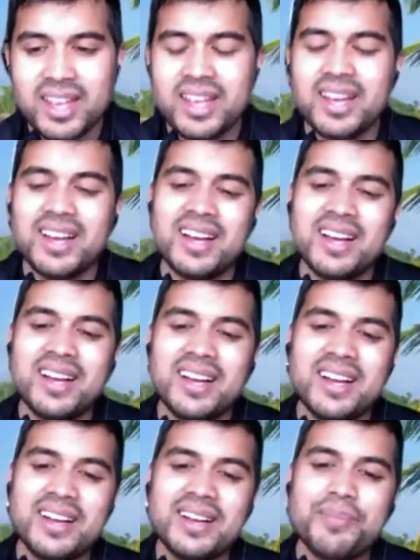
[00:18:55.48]

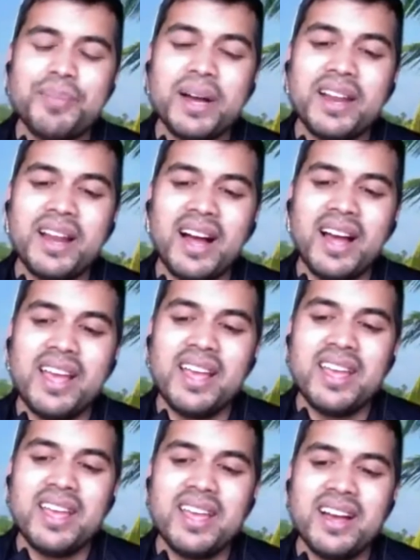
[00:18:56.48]
But
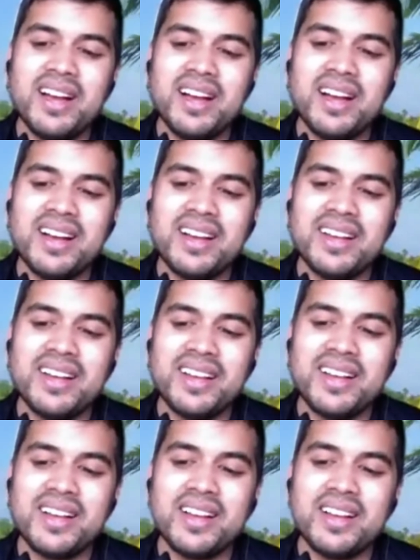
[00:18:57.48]
I
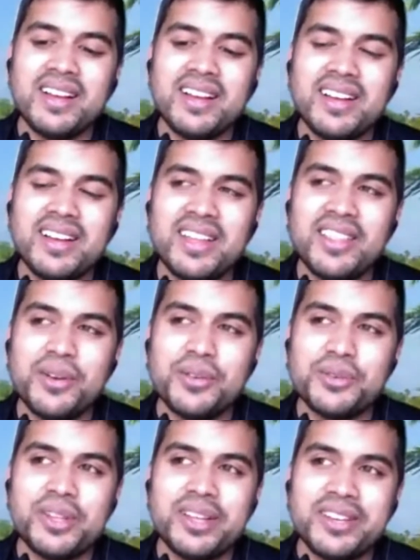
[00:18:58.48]
thought it
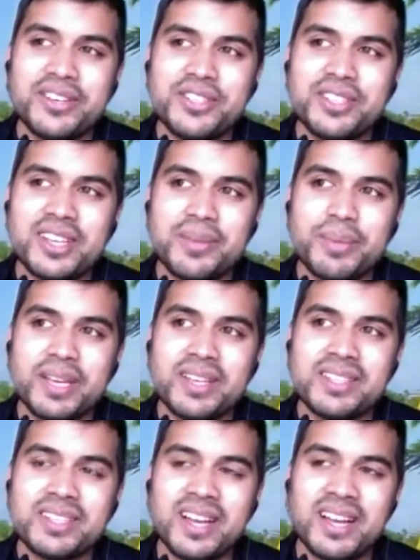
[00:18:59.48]
was really interesting
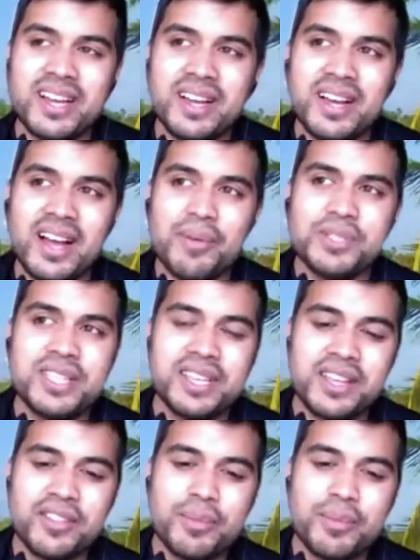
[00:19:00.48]
because I was thinking of the